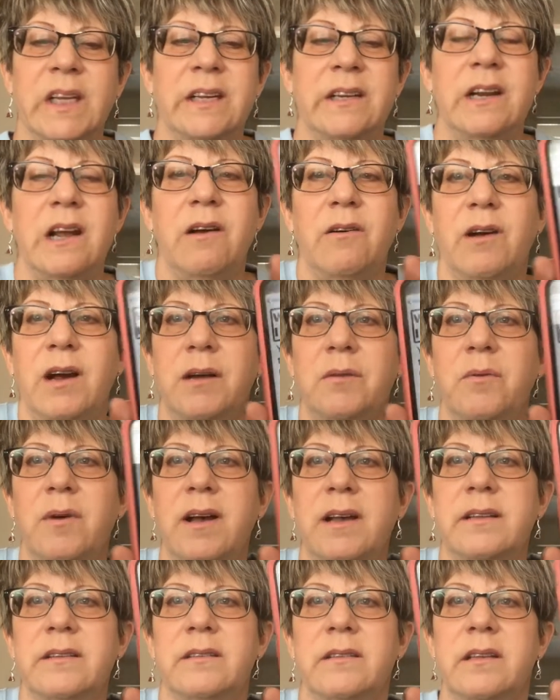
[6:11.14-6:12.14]
Now I
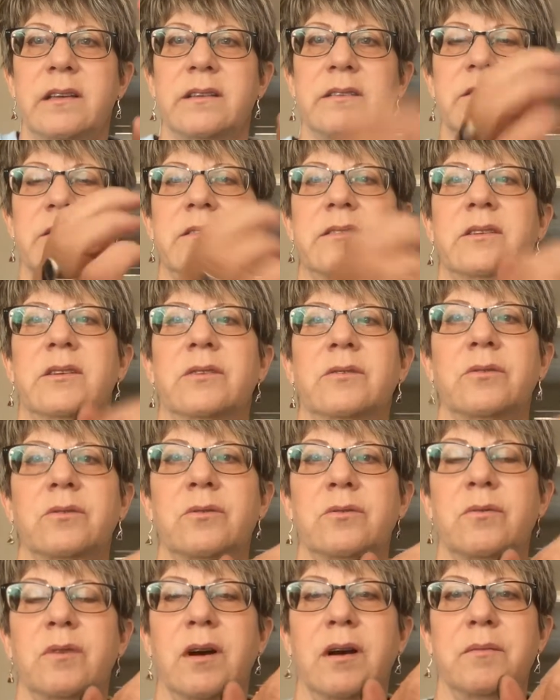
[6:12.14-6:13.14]
want this
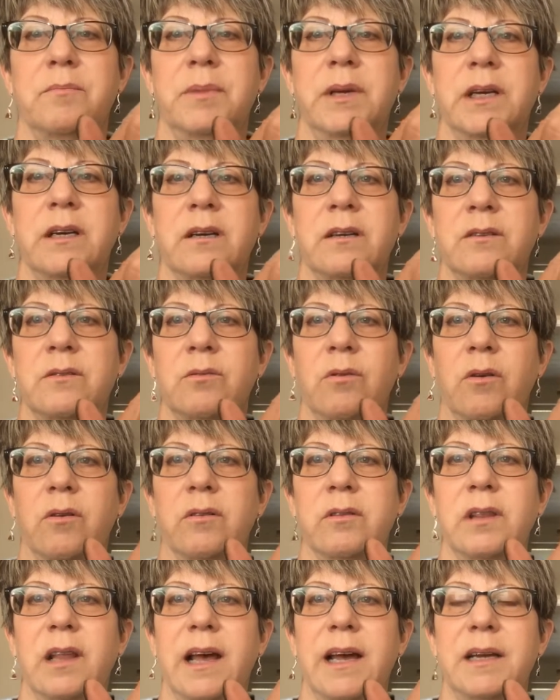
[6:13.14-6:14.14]
to be
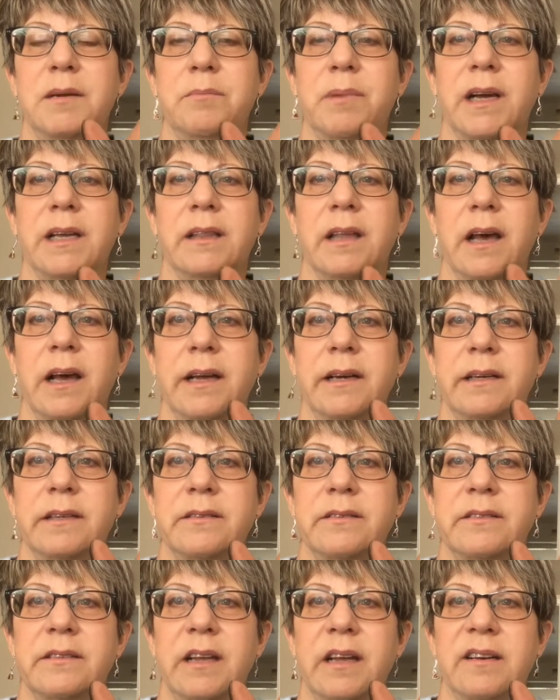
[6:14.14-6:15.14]
controlled line by line
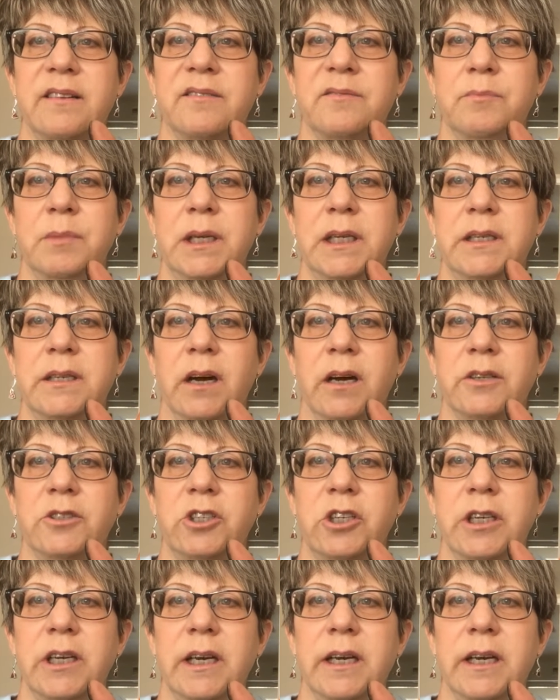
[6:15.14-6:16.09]
instead of me touching